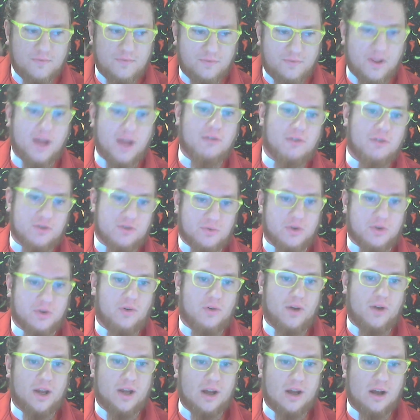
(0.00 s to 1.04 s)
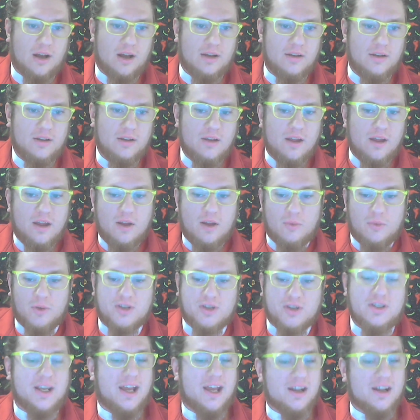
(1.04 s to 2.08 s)
flavors were going on,
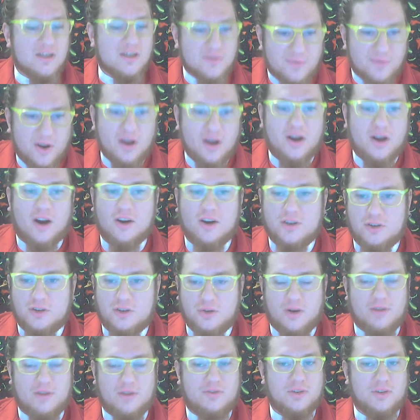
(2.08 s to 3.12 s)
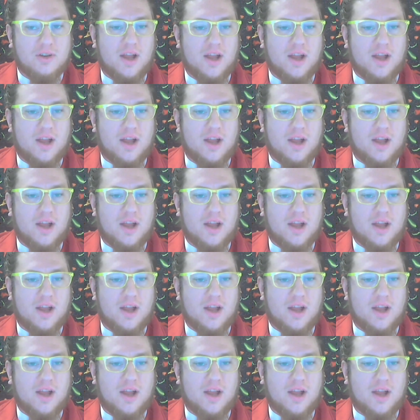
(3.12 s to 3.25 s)
which again is very hard to do. I feel